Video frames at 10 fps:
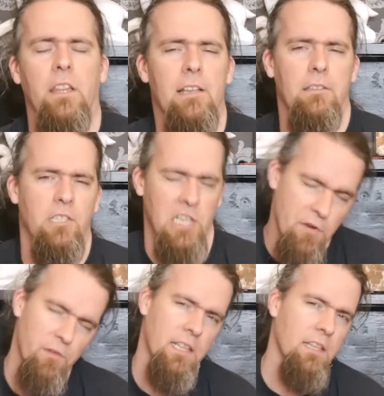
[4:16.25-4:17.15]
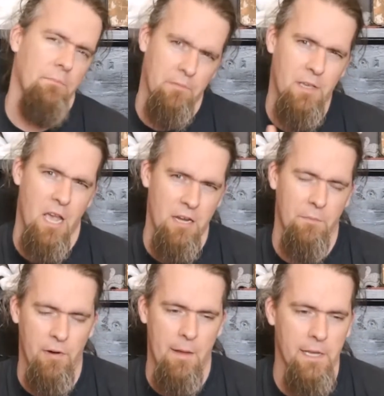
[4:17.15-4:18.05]
That's generally the kind of
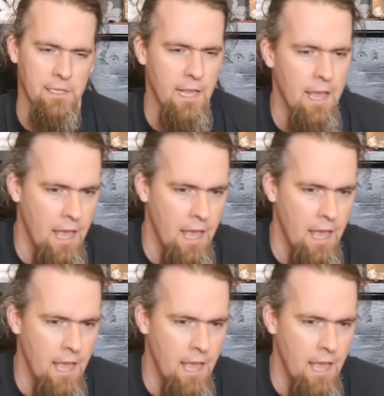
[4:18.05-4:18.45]
premise,